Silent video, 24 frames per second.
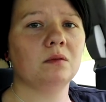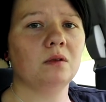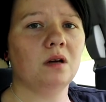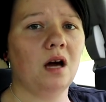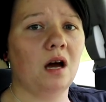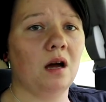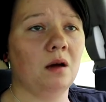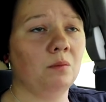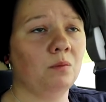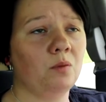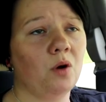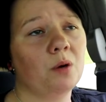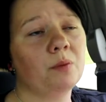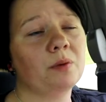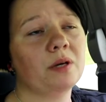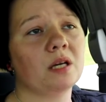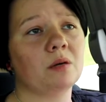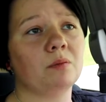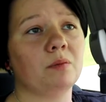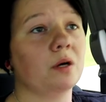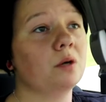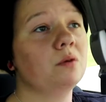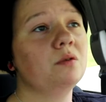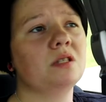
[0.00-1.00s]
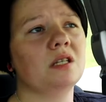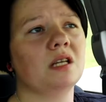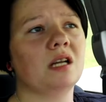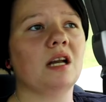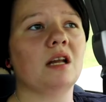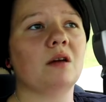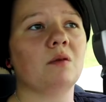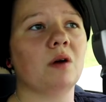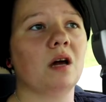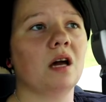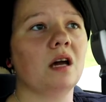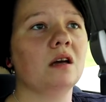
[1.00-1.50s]
I'm probably gonna post it
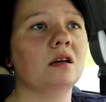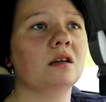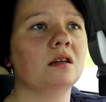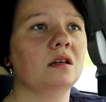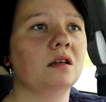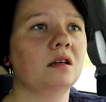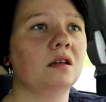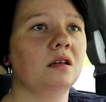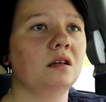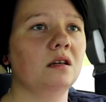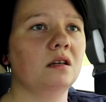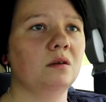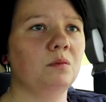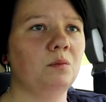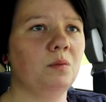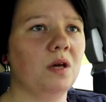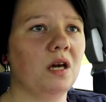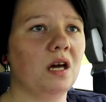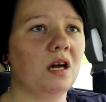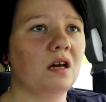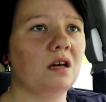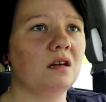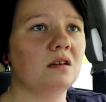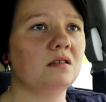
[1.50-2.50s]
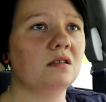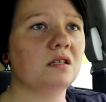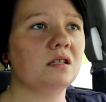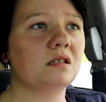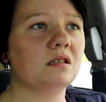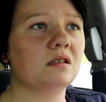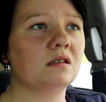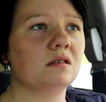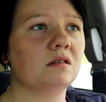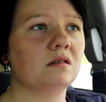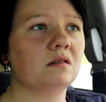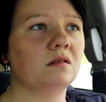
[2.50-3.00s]
anyway,
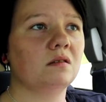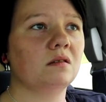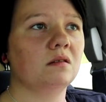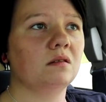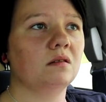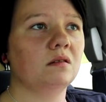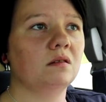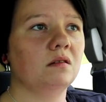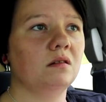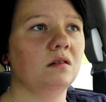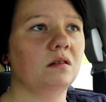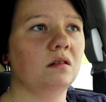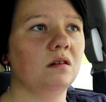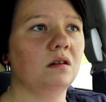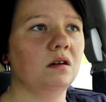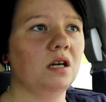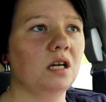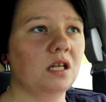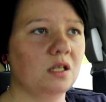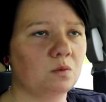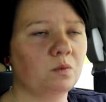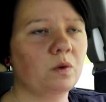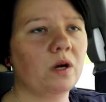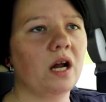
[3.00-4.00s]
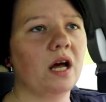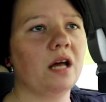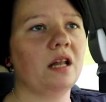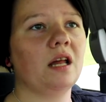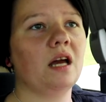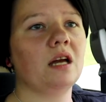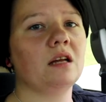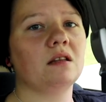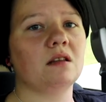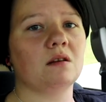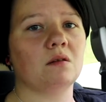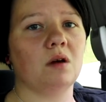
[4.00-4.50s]
because it's what I
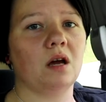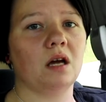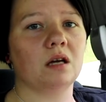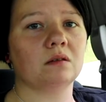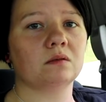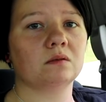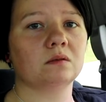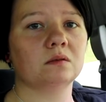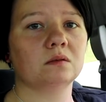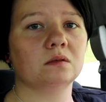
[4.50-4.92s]
like doing.